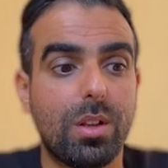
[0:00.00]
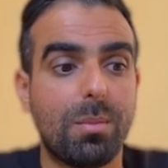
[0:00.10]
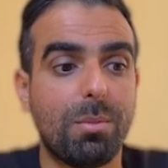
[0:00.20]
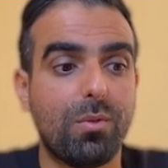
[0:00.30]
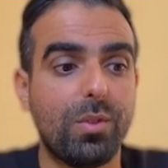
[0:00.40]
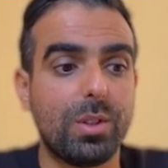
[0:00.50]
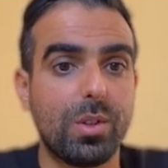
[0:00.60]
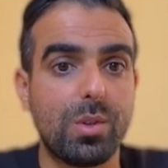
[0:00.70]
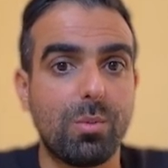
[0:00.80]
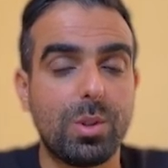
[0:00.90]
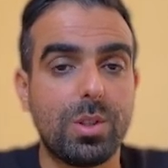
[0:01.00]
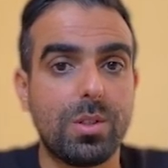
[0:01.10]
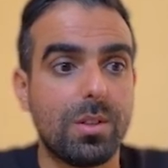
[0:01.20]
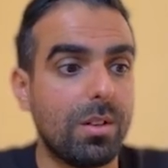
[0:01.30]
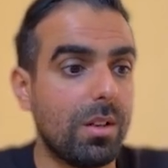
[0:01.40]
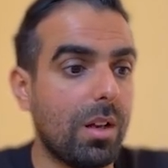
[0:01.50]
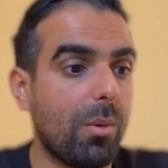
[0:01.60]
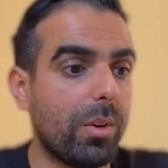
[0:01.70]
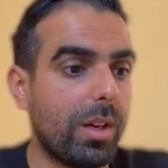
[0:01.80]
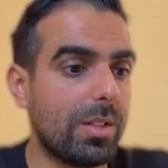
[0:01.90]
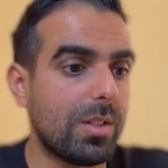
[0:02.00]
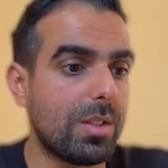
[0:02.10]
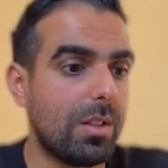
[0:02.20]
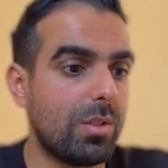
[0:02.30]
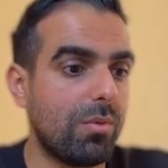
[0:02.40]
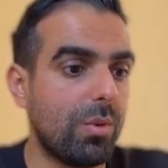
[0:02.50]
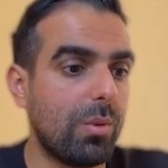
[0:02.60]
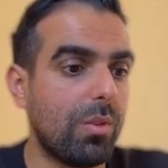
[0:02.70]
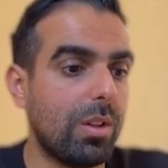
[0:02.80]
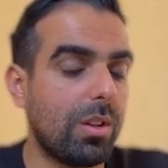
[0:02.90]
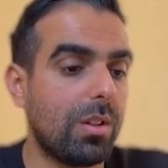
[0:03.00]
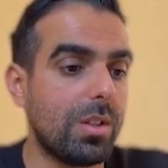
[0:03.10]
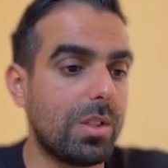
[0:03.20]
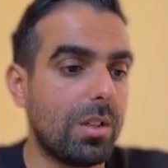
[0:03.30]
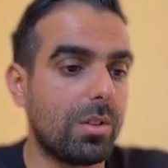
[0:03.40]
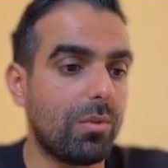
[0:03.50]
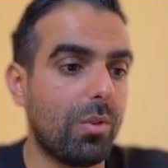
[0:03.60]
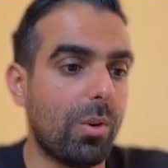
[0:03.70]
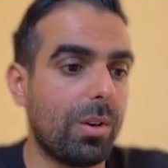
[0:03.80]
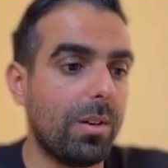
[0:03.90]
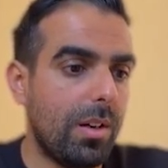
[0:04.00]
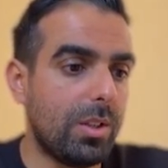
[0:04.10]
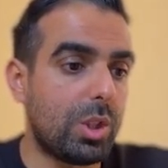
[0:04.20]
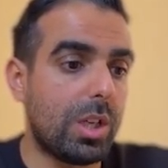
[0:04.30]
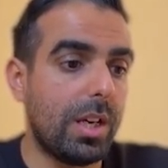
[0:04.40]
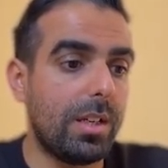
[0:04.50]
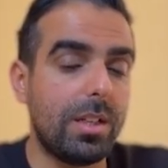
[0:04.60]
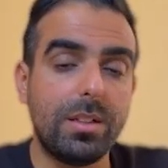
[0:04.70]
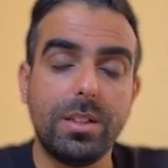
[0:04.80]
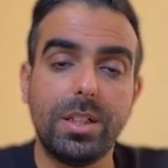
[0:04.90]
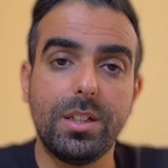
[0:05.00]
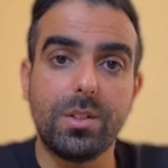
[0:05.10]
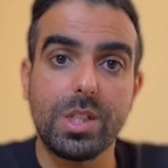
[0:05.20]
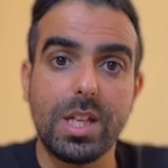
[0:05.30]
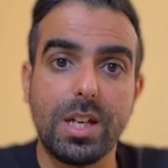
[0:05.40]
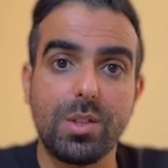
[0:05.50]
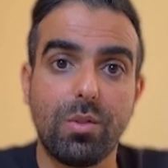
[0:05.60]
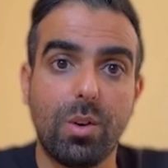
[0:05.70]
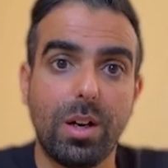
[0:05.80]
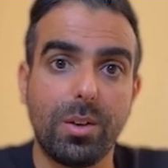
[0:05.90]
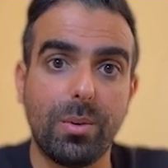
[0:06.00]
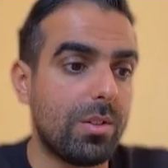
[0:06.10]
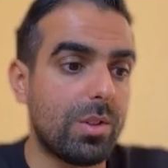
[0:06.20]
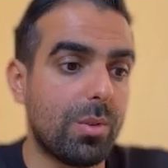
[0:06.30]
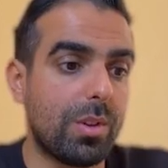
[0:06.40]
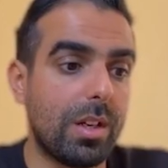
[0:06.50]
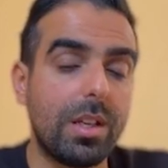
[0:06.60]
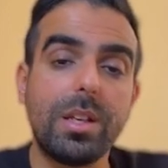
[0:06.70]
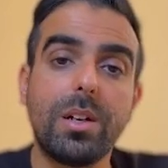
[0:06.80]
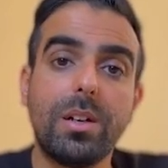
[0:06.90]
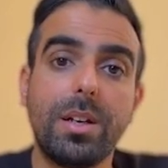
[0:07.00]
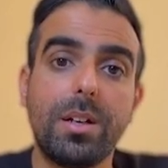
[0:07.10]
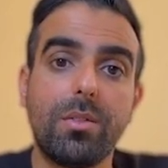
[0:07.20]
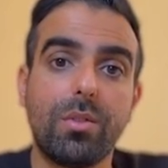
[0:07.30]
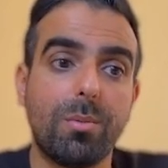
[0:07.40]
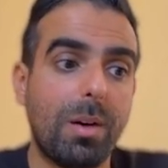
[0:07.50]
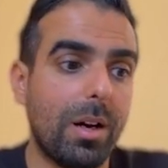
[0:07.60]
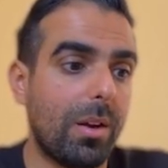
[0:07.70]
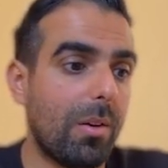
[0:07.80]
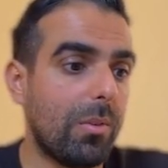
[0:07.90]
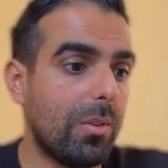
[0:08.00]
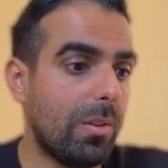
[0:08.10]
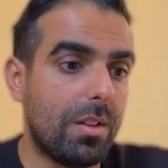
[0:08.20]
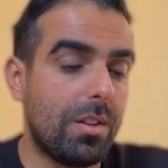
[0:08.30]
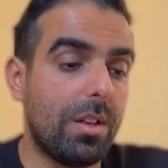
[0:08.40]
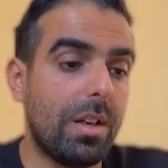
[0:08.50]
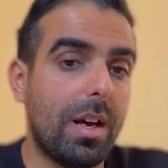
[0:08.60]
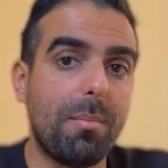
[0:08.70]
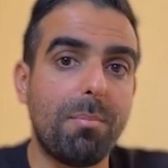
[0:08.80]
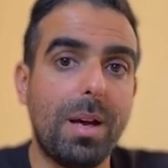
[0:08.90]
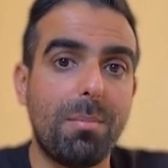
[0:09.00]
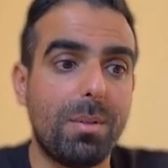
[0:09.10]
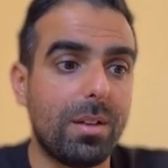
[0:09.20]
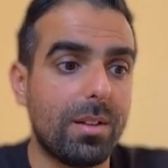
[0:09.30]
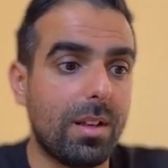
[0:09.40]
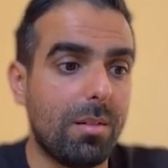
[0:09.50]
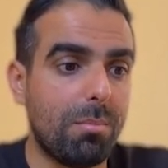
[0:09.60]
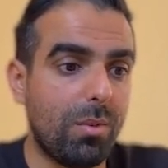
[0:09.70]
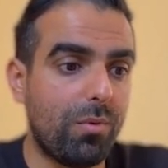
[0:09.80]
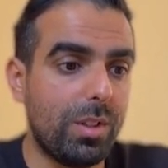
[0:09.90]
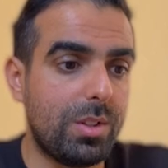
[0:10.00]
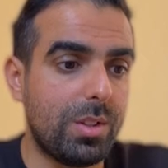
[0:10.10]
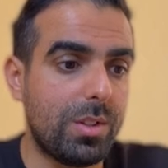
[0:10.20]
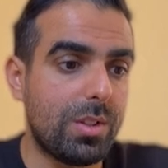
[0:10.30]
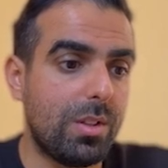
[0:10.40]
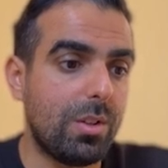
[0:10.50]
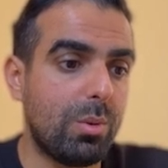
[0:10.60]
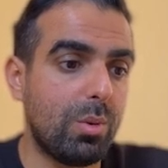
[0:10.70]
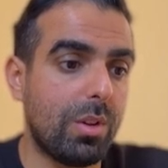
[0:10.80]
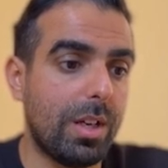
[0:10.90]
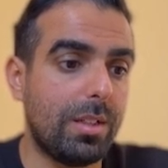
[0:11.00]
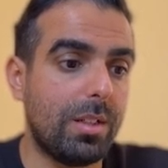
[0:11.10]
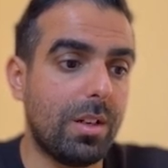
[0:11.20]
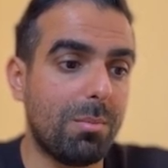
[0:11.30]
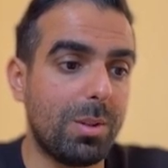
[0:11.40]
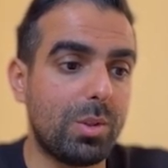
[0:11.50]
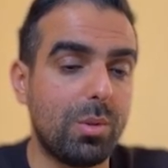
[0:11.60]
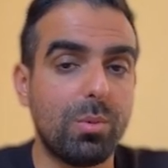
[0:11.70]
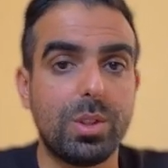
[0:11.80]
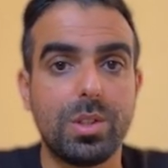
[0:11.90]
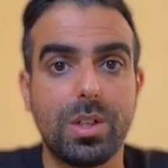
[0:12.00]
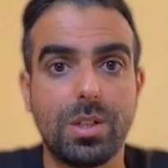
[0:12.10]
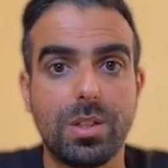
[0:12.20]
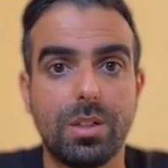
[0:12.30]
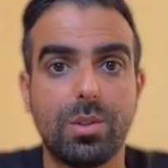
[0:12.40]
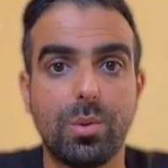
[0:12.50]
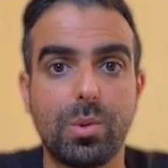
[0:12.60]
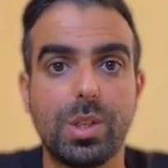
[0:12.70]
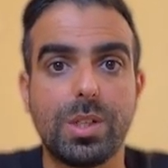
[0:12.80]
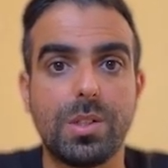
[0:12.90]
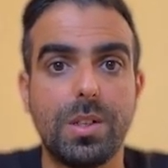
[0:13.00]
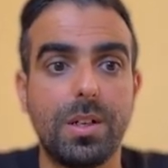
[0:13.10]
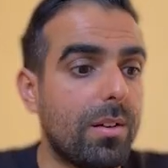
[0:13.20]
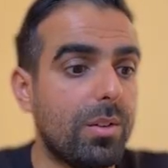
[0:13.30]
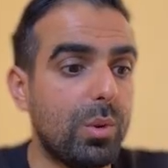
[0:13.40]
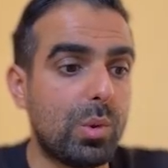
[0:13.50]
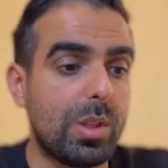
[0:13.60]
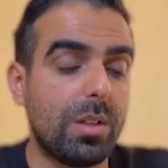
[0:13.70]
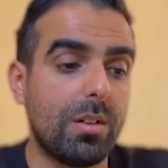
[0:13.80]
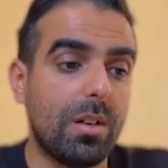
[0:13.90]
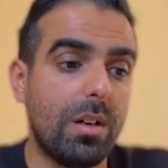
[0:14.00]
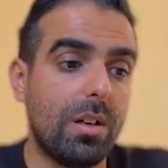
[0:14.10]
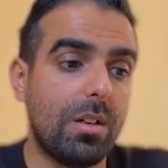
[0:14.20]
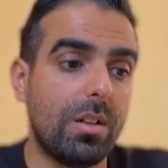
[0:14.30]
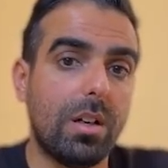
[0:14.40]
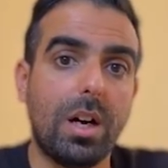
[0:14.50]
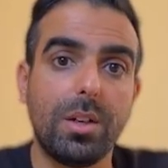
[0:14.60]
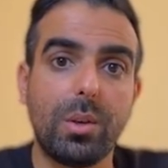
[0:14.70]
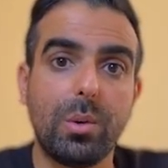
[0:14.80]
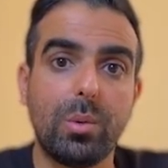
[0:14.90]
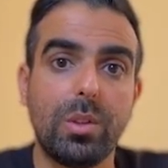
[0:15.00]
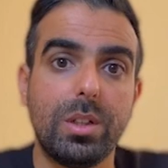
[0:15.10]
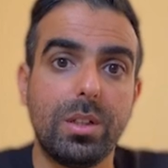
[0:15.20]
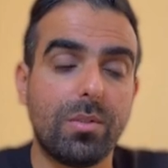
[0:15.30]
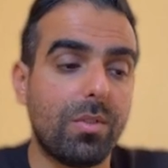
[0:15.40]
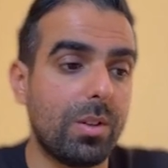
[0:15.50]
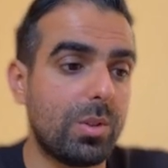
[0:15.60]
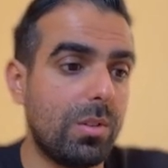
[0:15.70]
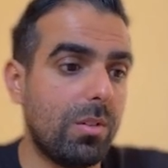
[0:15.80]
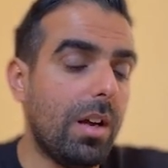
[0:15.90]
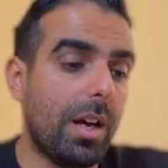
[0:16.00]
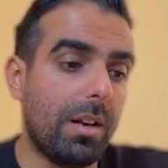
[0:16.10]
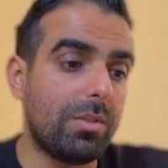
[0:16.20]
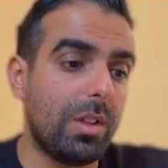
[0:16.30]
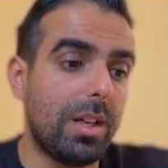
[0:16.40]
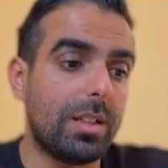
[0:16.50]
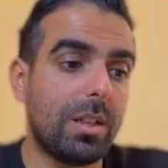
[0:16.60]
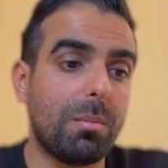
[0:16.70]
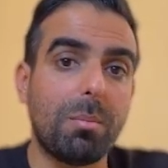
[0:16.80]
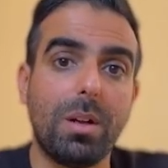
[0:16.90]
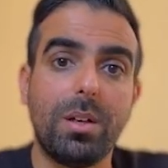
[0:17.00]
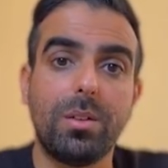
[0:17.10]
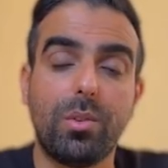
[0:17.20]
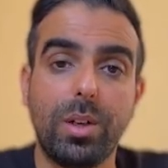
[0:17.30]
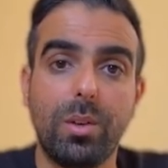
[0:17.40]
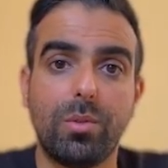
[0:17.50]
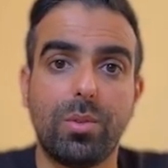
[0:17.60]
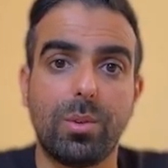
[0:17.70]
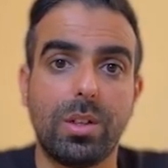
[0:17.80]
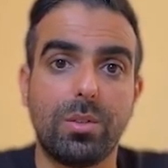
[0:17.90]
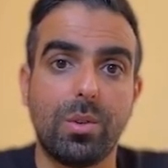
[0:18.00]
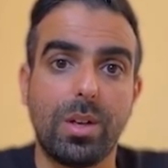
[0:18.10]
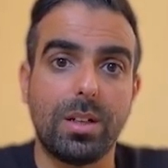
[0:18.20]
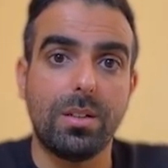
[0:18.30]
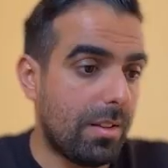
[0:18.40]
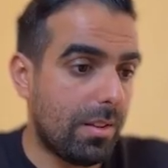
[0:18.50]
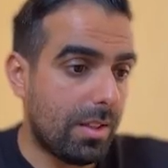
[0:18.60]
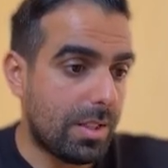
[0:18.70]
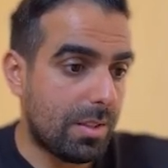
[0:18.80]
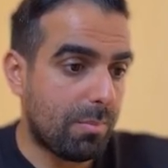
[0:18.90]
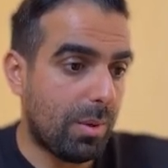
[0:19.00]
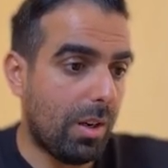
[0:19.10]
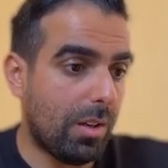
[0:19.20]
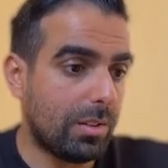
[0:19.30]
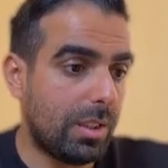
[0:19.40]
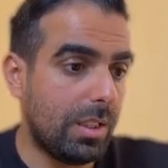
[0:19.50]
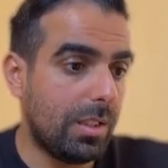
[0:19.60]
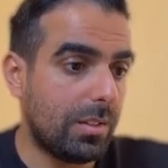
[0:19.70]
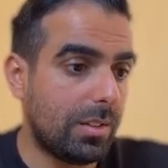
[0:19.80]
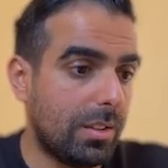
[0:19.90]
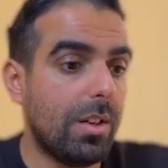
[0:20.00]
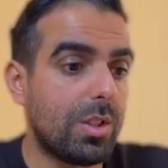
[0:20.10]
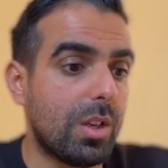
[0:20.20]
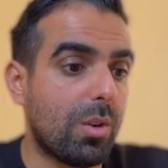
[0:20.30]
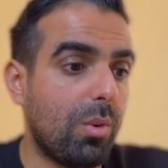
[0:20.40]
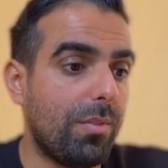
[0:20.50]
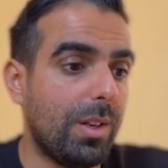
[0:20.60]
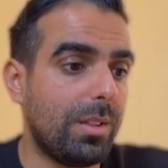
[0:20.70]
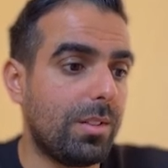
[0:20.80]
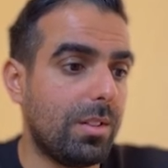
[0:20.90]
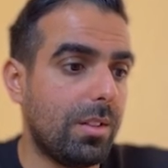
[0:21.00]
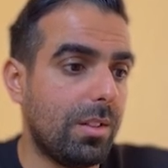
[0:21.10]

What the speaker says: number of features, which is in our case is 34. HK here stands for haiku. So the linear layer from haiku. Then I'm mapping the number of features to the hidden dimension, which is I set to 16 using a haiku linear function. And after that, I'm applying ReLU to that. This part here is equivalent